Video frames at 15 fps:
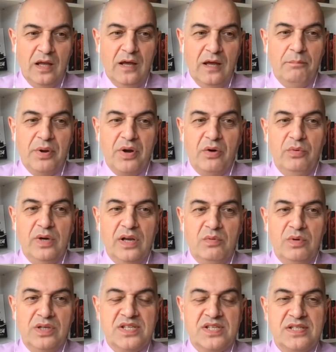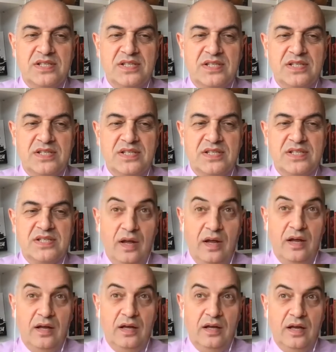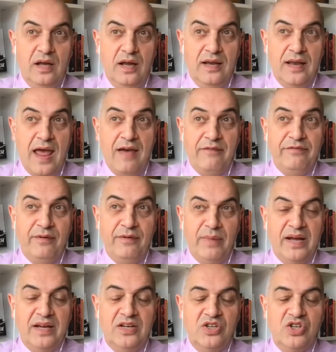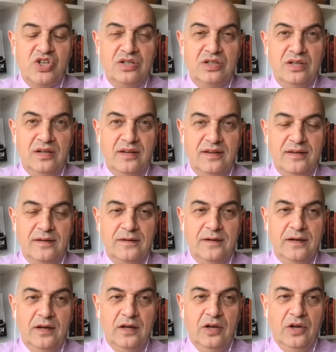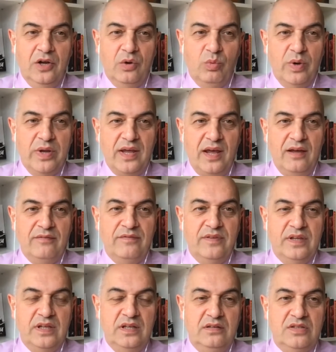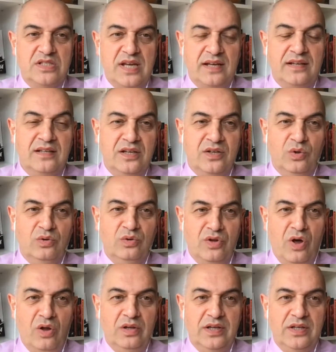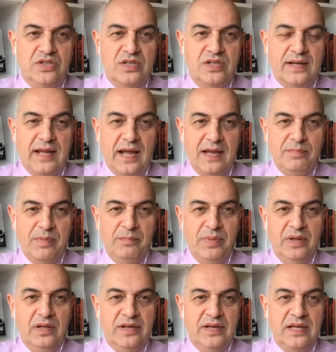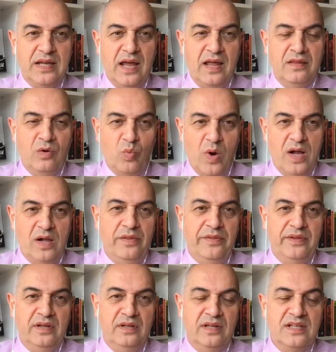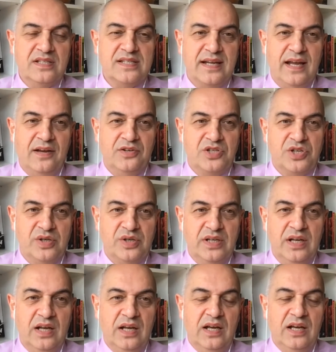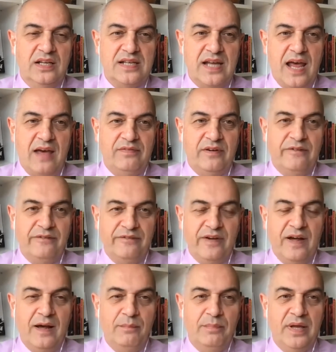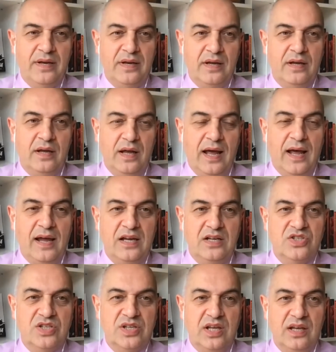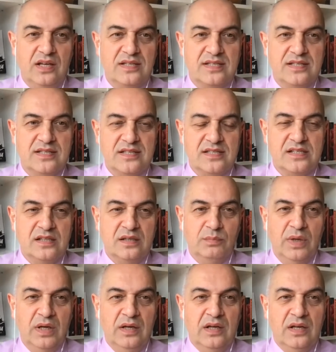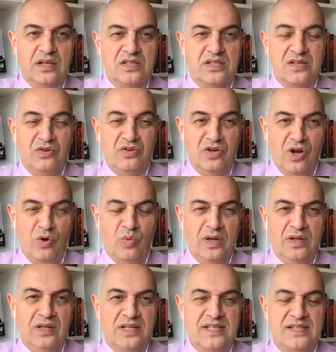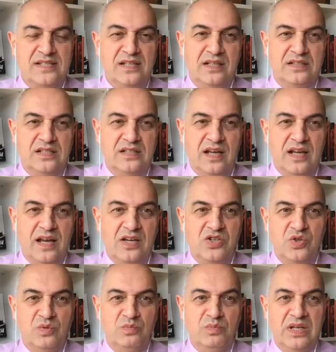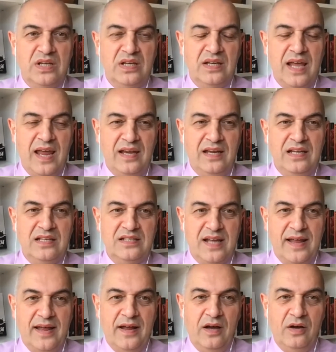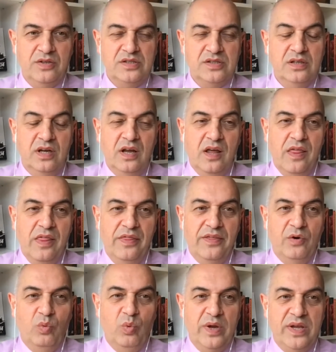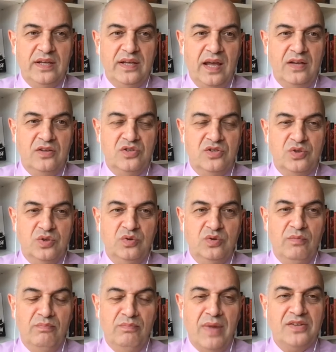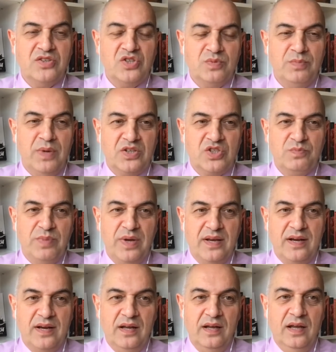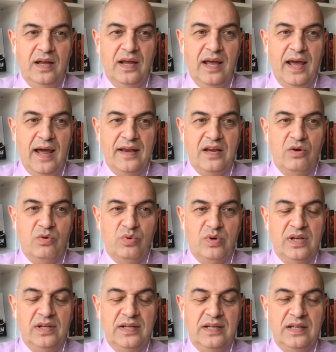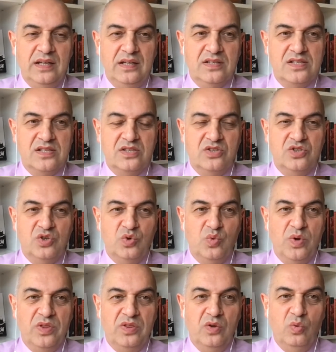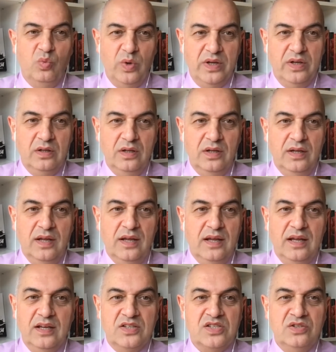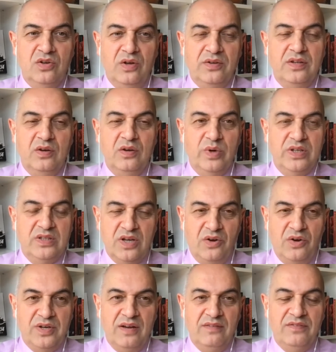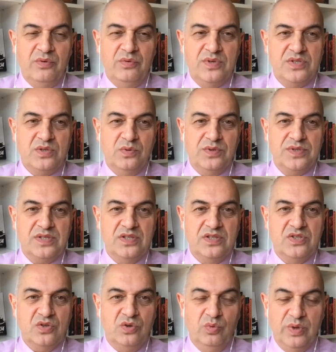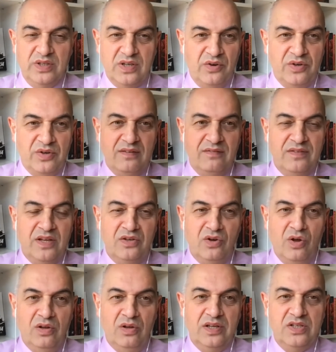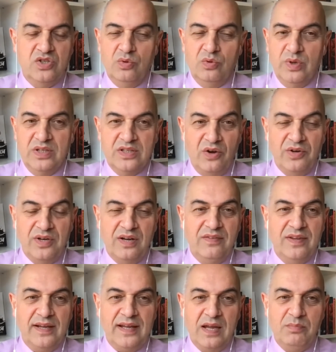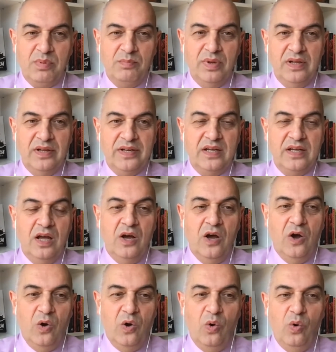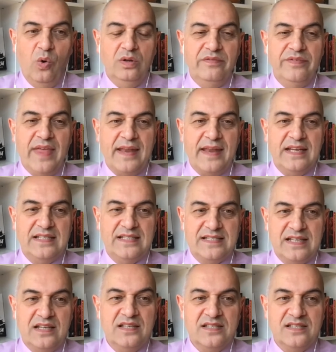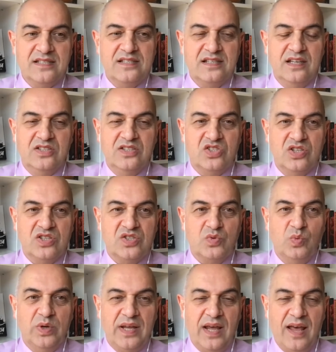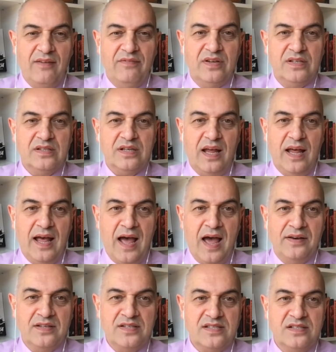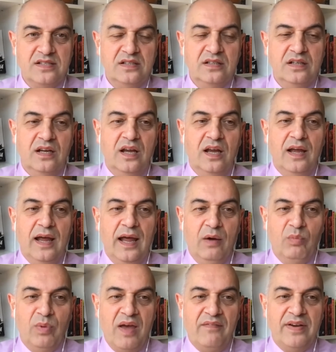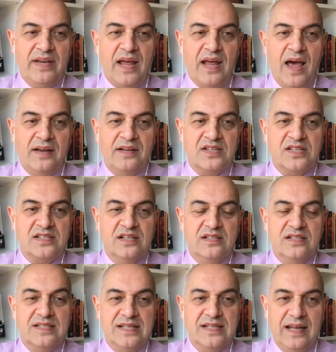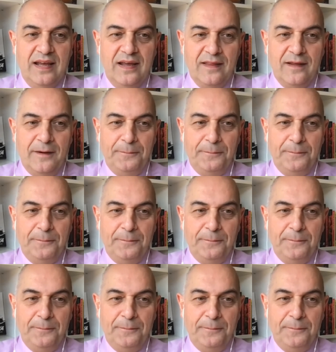But I really want to start with an affirmation that we have the technical knowledge, the capability and the wealth in this country to have a far better aged care system. So no one listening today should be in any doubt that we can do much, much better. And it really is to do with the will. It's not that we don't have the resources or we don't have the knowledge or we don't have the capability. All of that exists. It's just we haven't harnessed it, and we haven't harnessed it together.